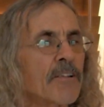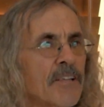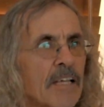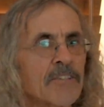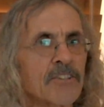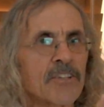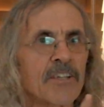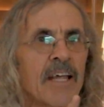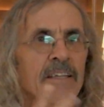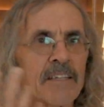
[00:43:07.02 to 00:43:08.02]

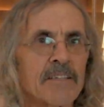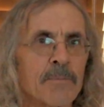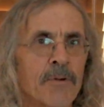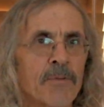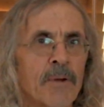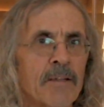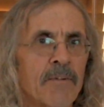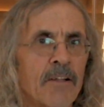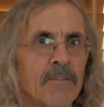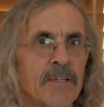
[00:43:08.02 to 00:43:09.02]
Satchitananda is the birthright
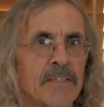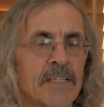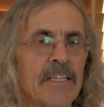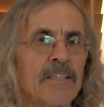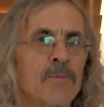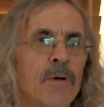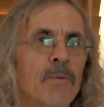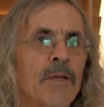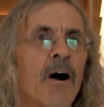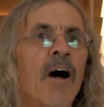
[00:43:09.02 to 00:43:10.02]
of all of us. It is
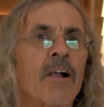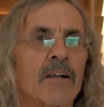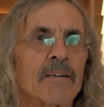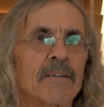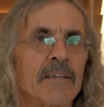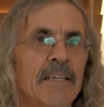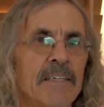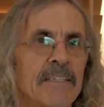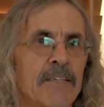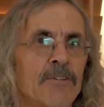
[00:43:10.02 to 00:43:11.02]
what we are. It
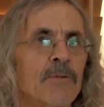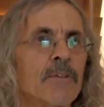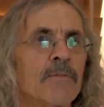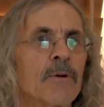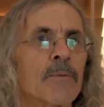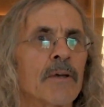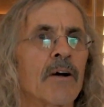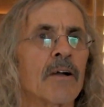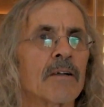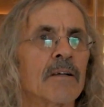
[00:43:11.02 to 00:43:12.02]
is the truth of what we are.